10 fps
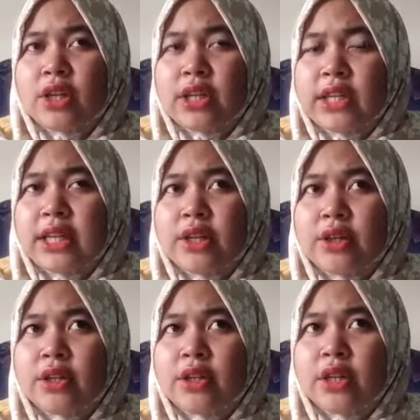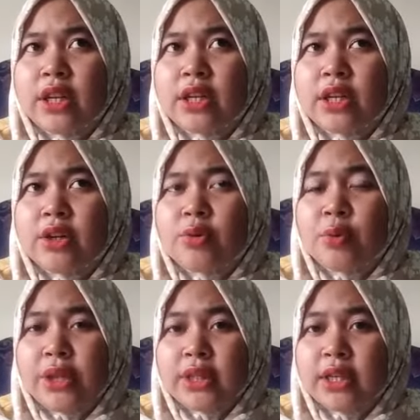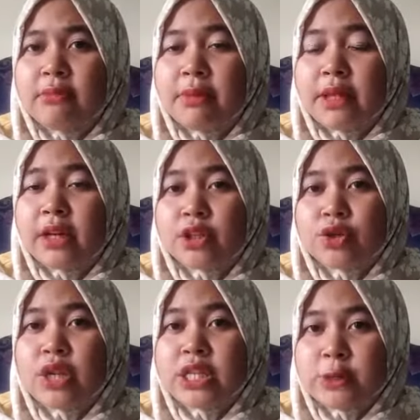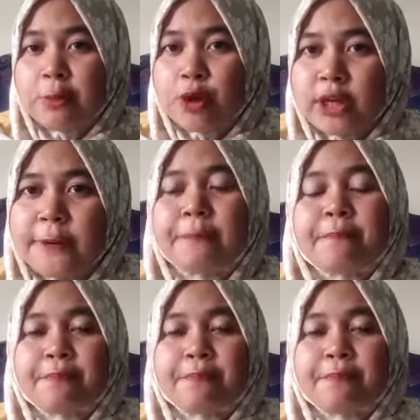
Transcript: only in written but also in spoken.